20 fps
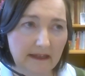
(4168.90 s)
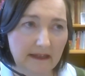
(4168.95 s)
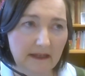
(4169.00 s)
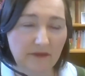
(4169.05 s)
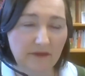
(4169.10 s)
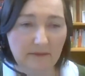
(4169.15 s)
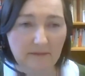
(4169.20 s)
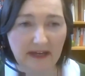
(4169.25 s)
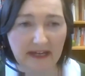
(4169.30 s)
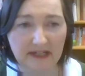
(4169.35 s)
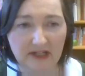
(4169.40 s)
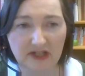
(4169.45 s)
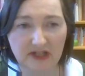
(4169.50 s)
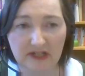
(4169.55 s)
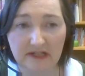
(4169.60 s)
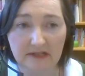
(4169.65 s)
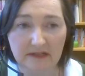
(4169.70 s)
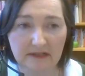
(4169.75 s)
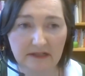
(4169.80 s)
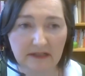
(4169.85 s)

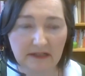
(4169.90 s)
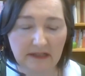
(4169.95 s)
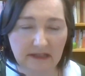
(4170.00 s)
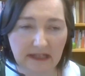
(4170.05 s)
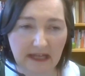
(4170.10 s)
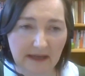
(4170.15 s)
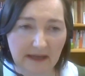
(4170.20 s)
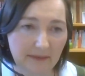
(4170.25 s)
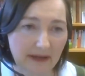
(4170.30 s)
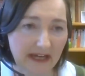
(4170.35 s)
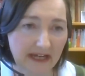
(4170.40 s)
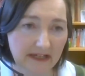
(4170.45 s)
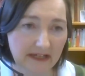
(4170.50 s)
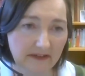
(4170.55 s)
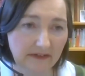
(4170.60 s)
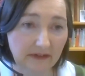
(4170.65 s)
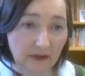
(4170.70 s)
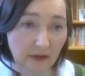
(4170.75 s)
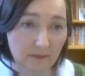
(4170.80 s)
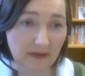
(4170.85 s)
information
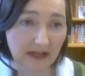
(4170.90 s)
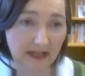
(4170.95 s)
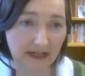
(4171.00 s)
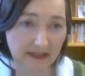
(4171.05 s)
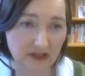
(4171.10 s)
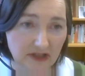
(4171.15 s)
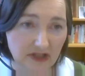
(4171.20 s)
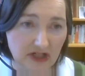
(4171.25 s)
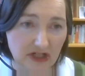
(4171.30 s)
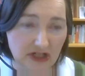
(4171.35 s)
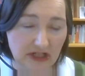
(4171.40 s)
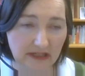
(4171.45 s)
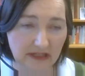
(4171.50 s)
campaigns so much